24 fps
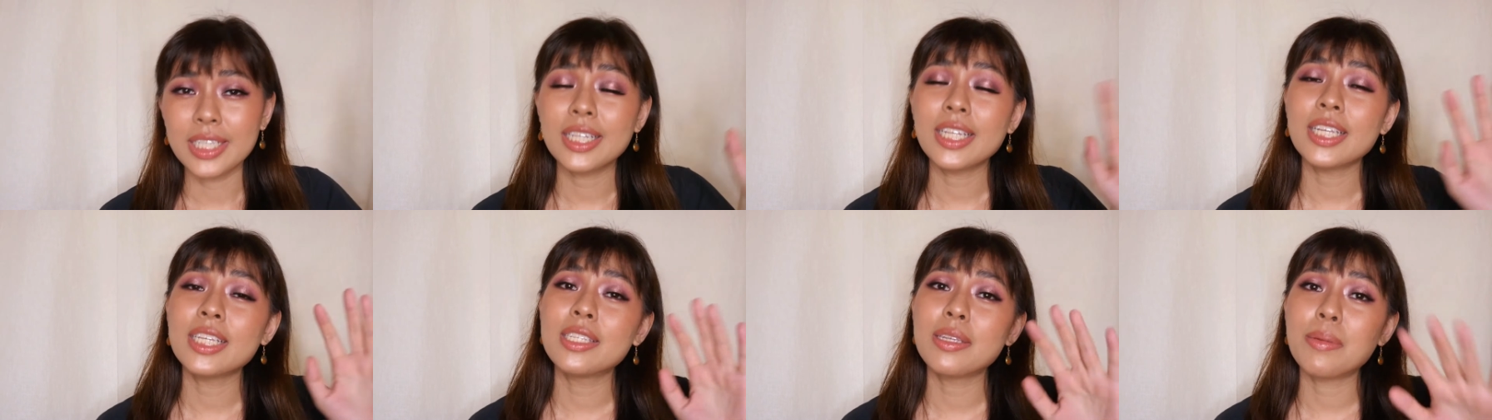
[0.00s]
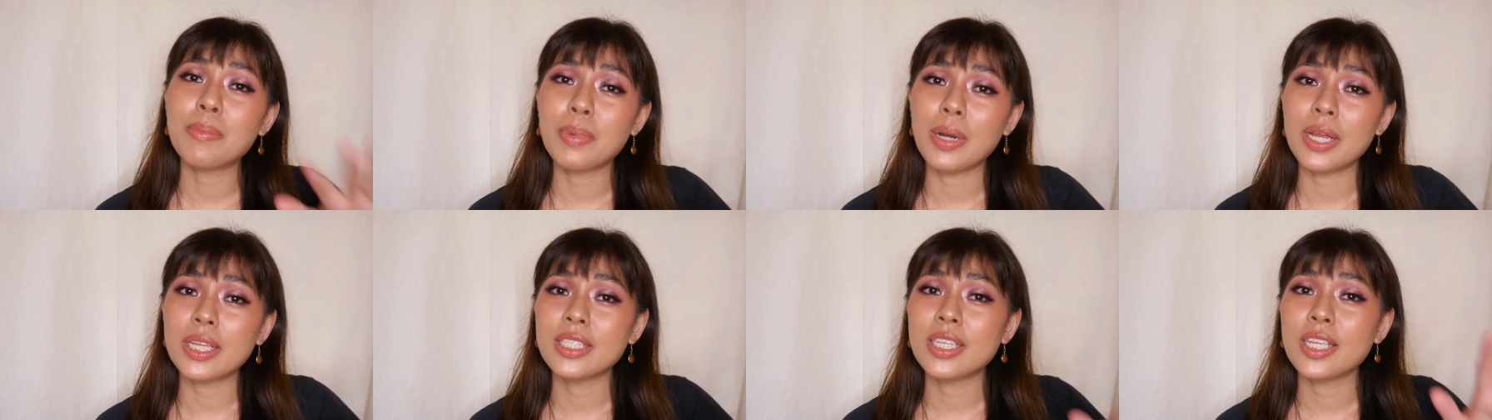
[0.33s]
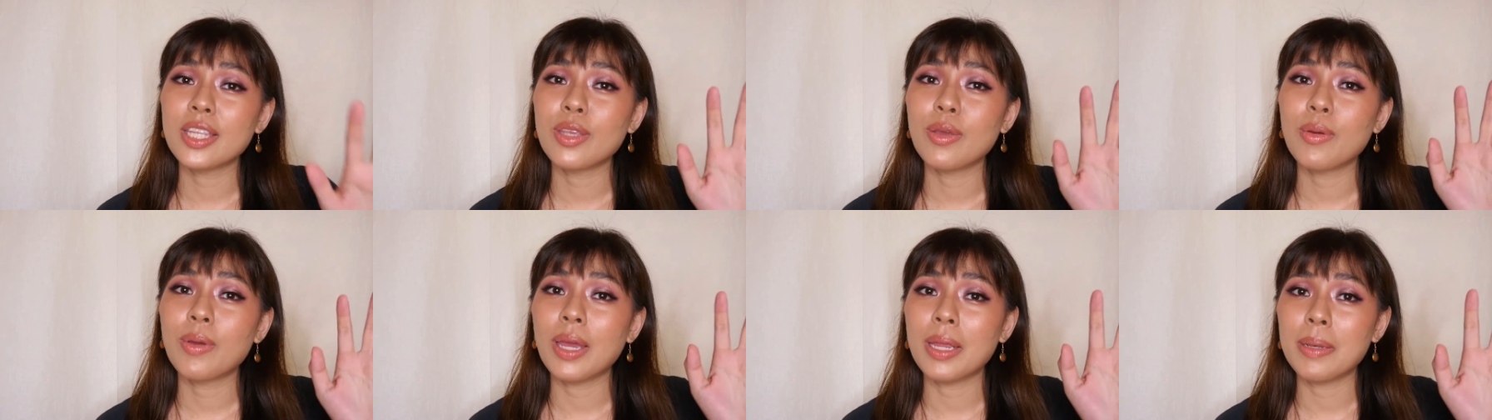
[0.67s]
At least the brands
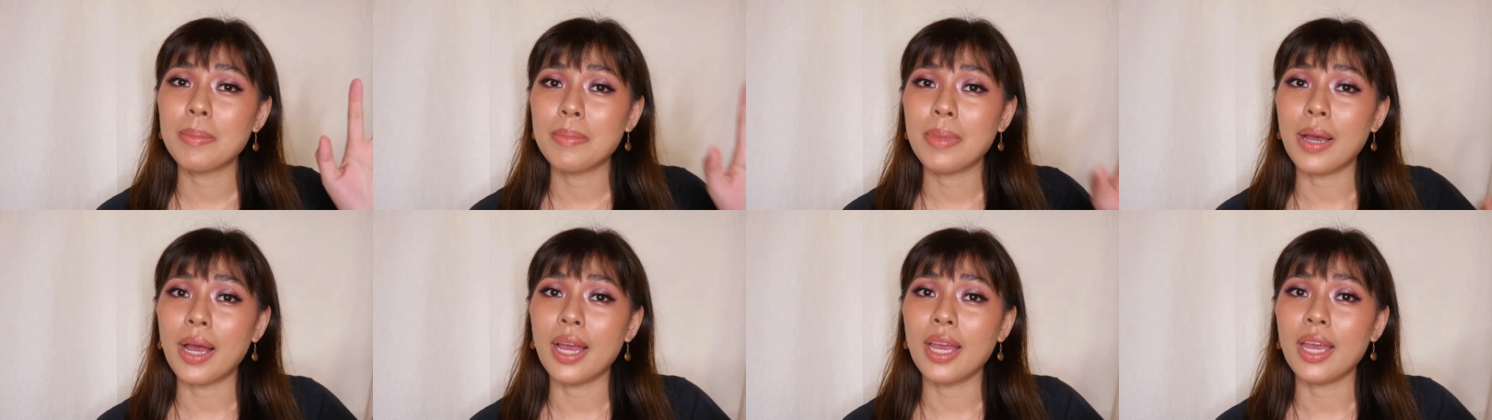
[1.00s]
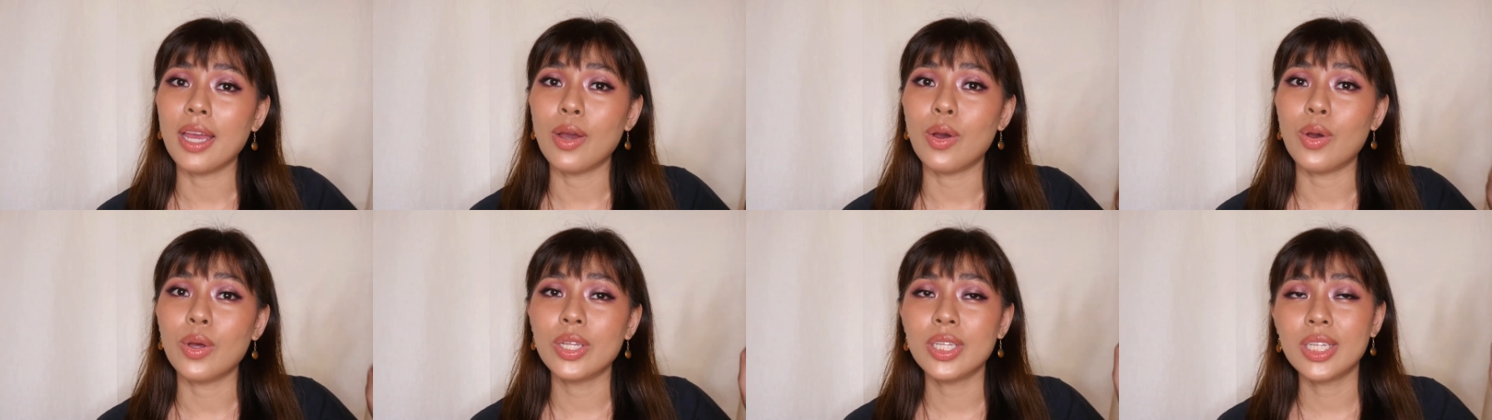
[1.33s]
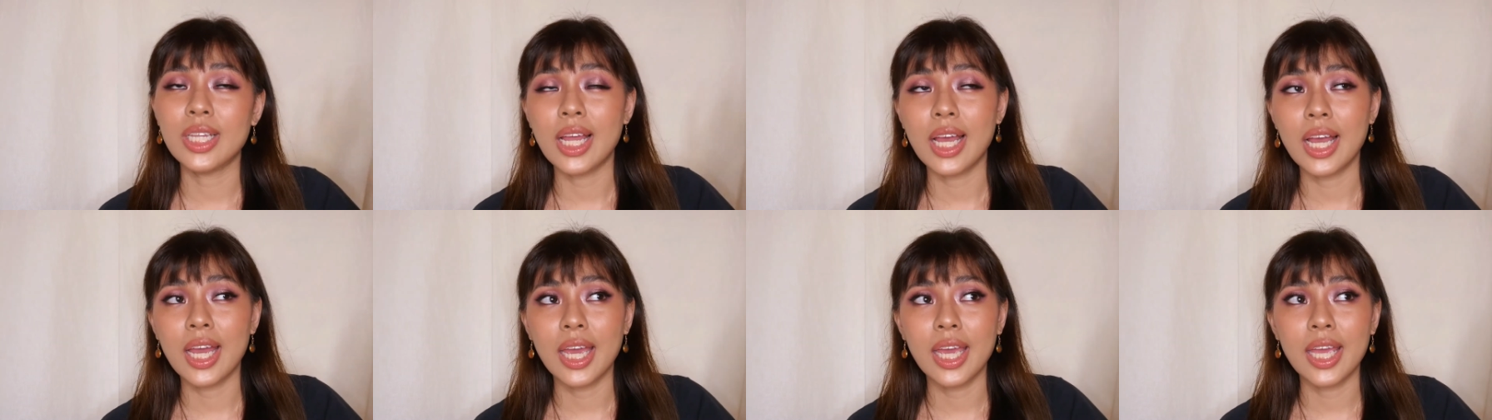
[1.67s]
that you can buy
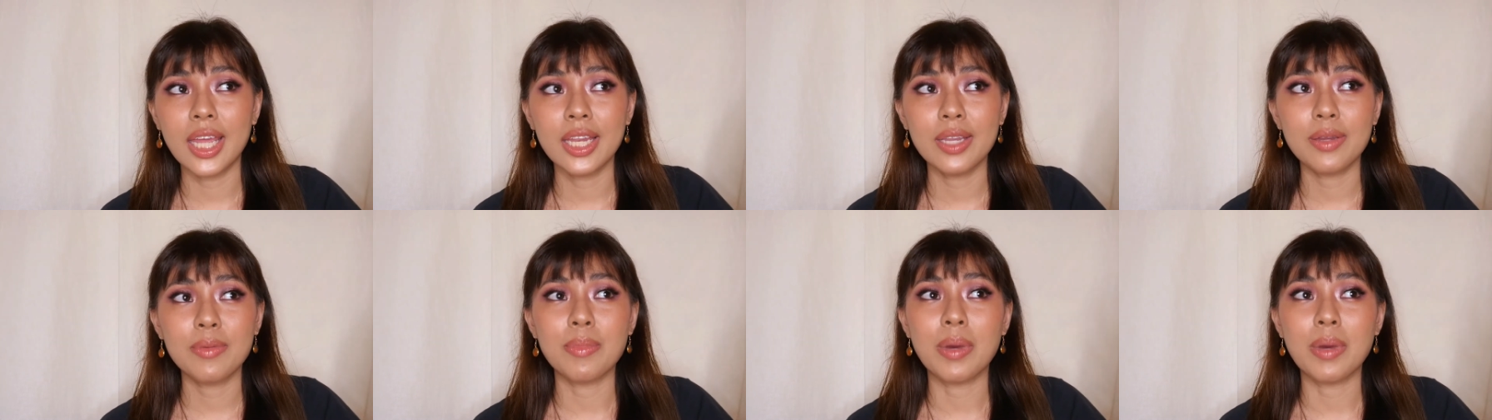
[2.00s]
online.